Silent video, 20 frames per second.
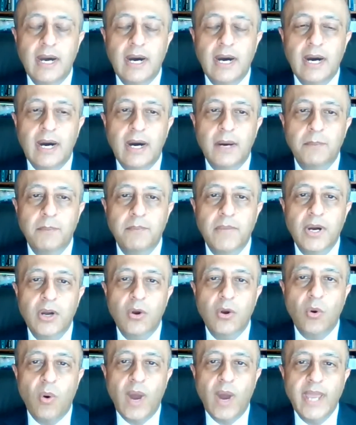um,
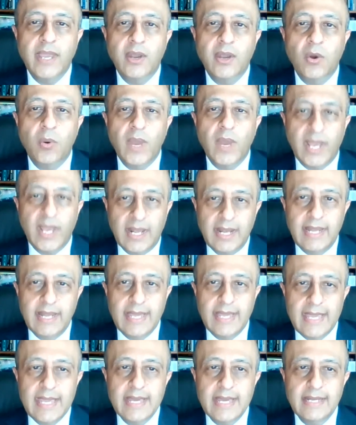quite
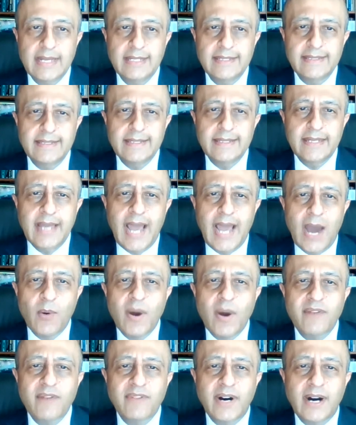quickly.
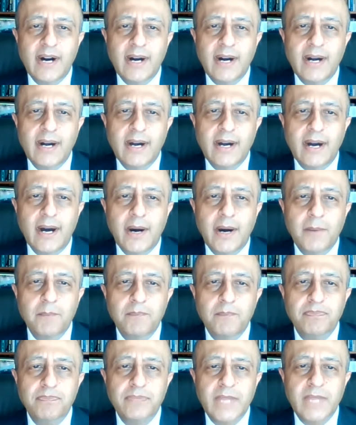However,
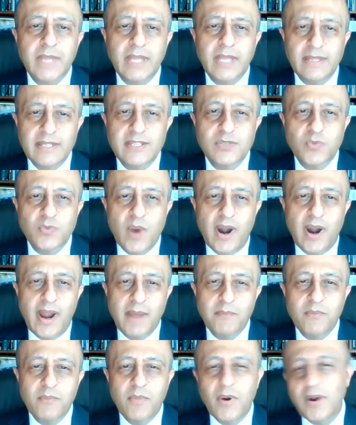um, and this is where
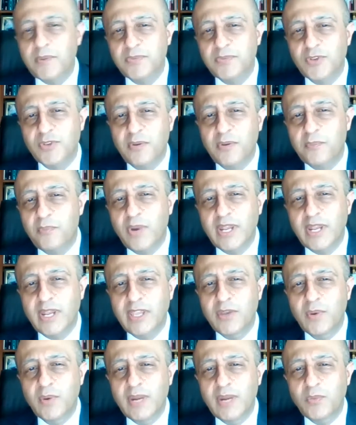I want to sort of bring
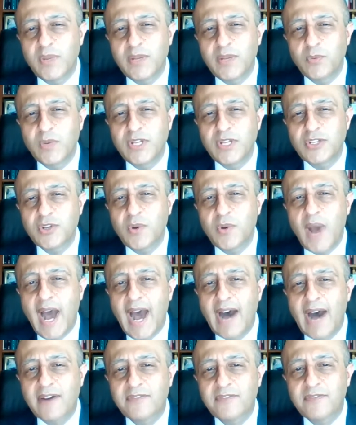you in, we, we do
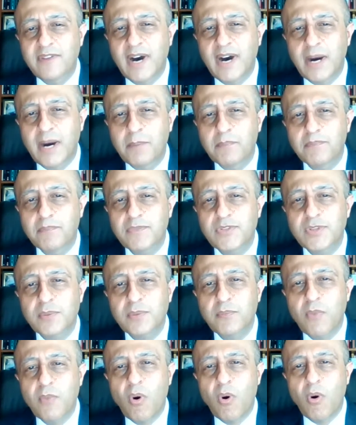have um,
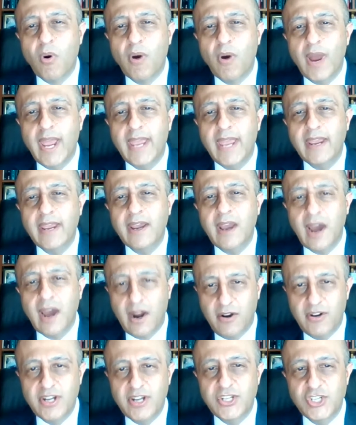some more
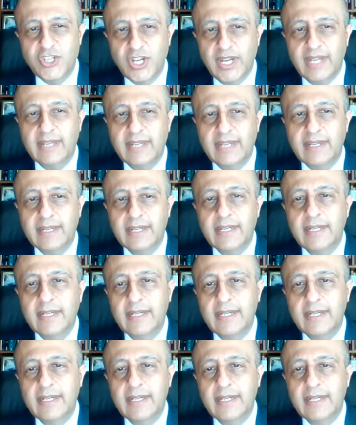encouraging